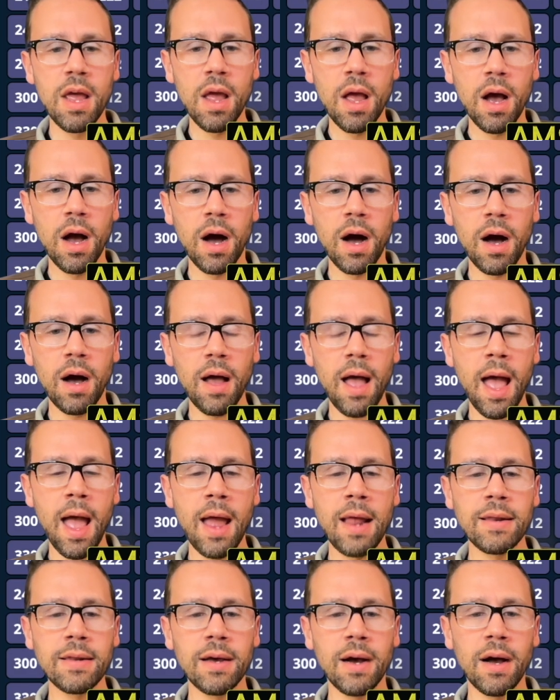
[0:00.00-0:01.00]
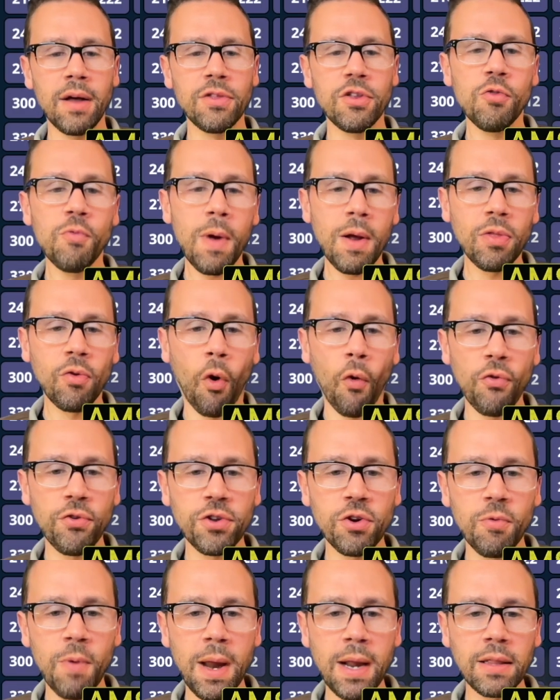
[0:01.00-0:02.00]
and northern
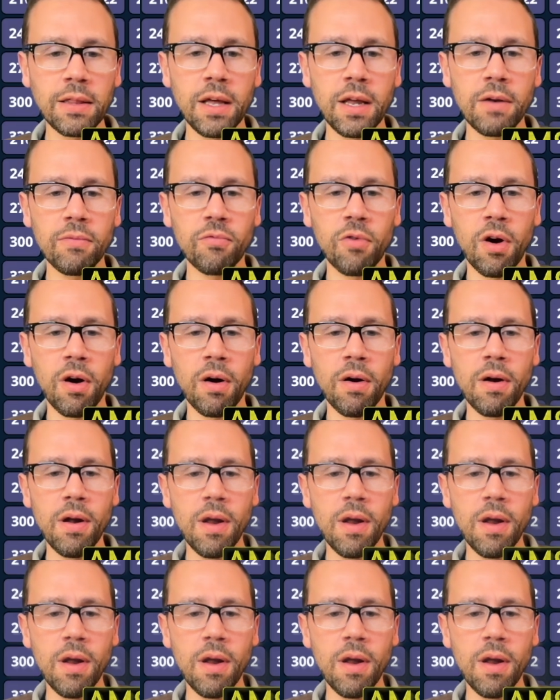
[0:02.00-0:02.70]
New England, where